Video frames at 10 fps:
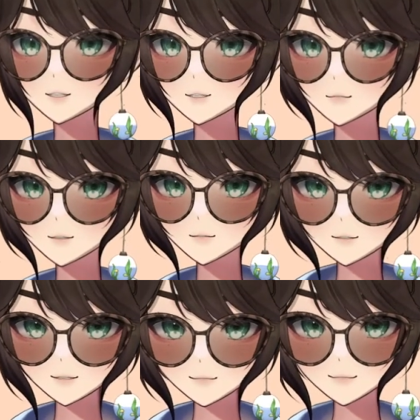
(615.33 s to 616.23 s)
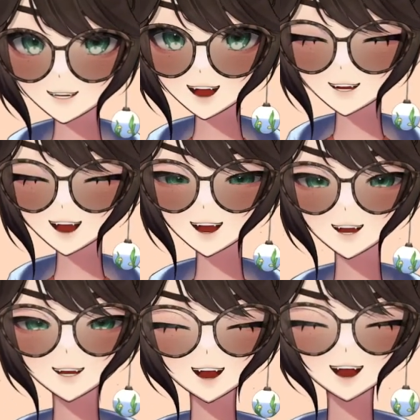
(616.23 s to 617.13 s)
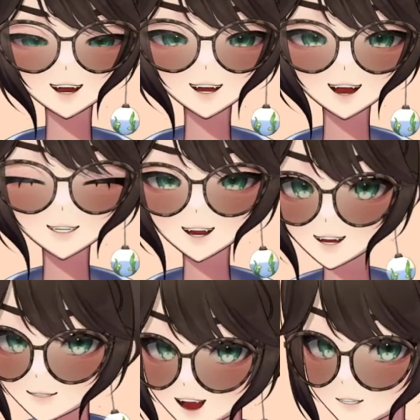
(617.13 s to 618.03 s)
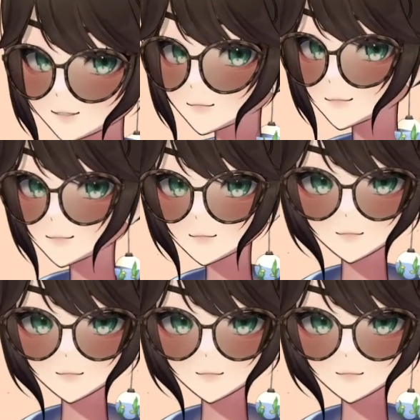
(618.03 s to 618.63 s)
do, since there's no way to split